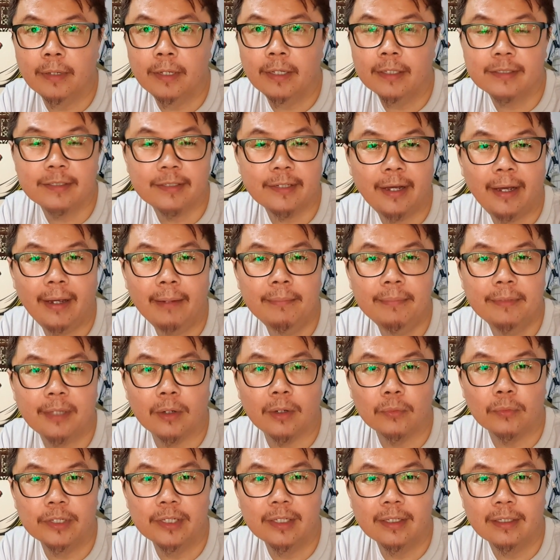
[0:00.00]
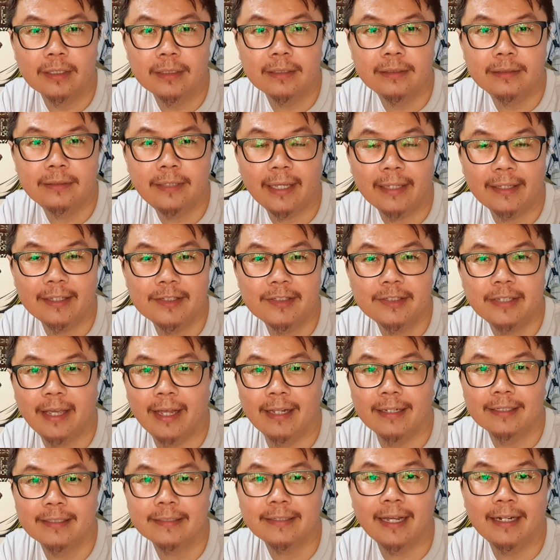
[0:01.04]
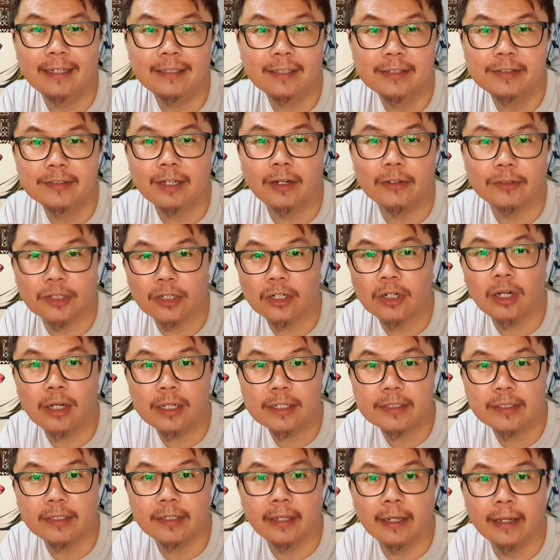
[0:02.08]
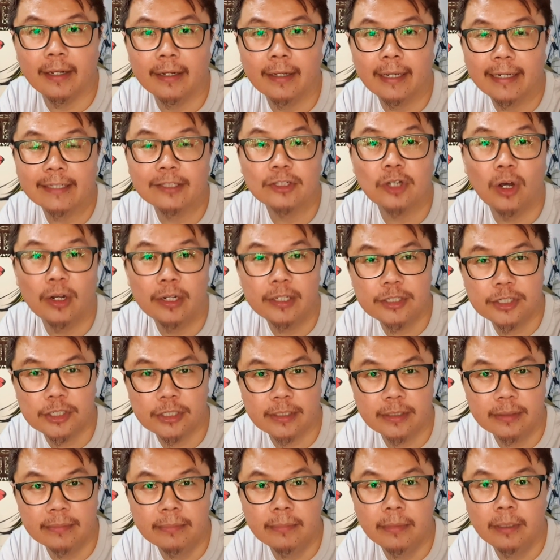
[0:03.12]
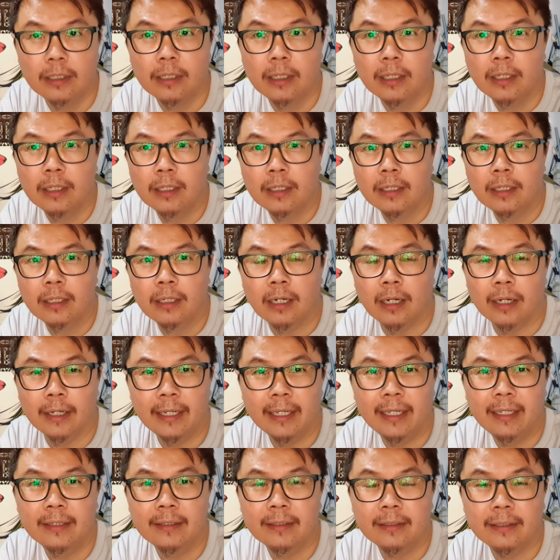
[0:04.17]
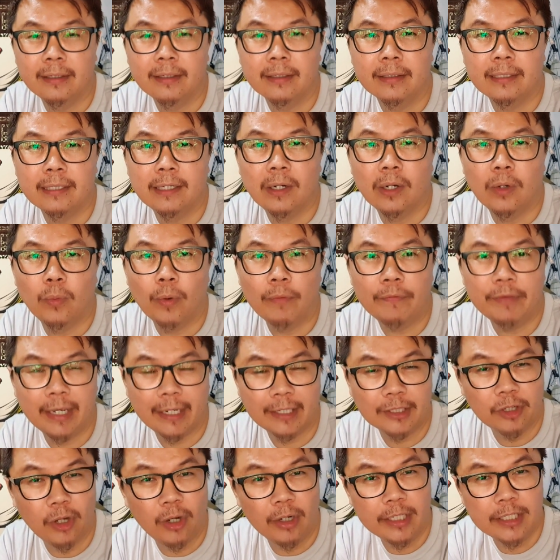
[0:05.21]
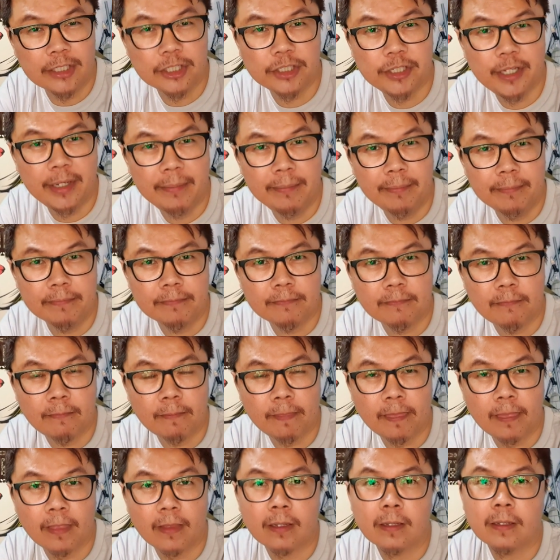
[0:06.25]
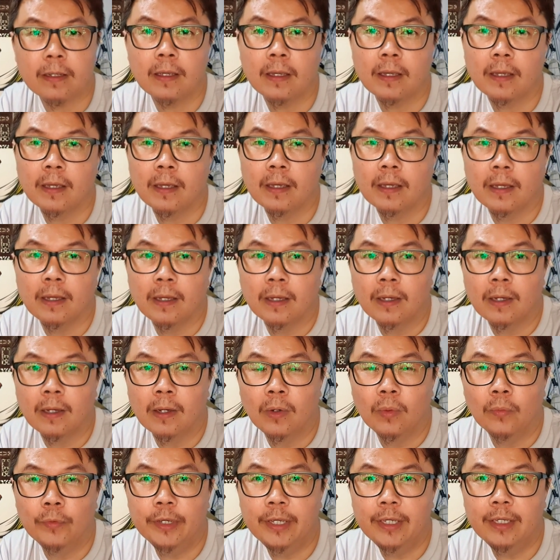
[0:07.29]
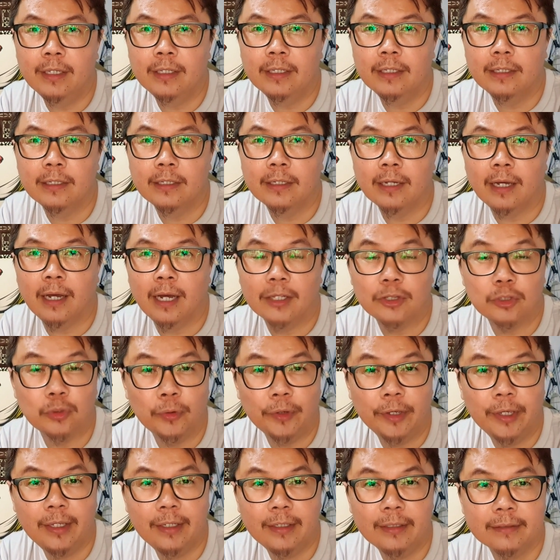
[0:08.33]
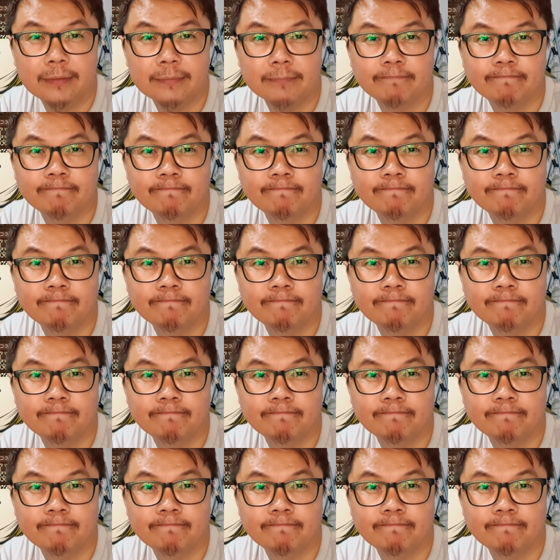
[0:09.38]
It's time that we take these skeletons out of the closet and acknowledge them. When we acknowledge them, we are doing